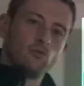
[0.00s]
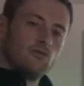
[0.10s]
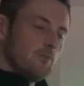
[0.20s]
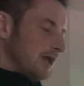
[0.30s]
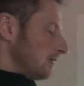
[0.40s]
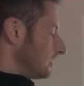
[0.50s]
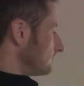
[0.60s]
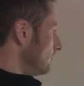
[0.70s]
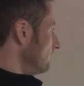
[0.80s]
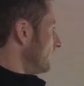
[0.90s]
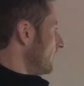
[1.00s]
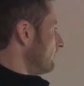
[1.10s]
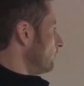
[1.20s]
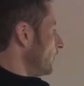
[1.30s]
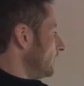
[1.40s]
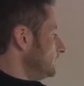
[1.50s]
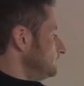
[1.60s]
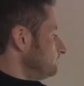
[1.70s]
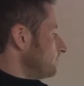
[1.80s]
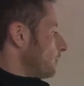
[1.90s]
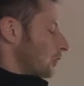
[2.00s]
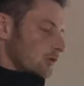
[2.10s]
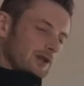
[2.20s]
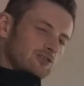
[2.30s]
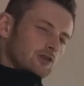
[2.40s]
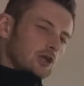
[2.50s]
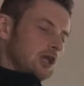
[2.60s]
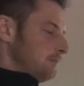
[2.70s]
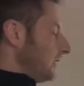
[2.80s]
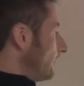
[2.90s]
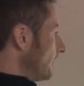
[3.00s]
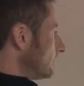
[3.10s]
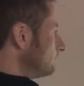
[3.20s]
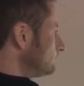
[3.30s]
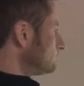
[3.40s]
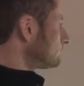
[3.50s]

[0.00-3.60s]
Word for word: as we're making this little video for you, we're coming into the key period.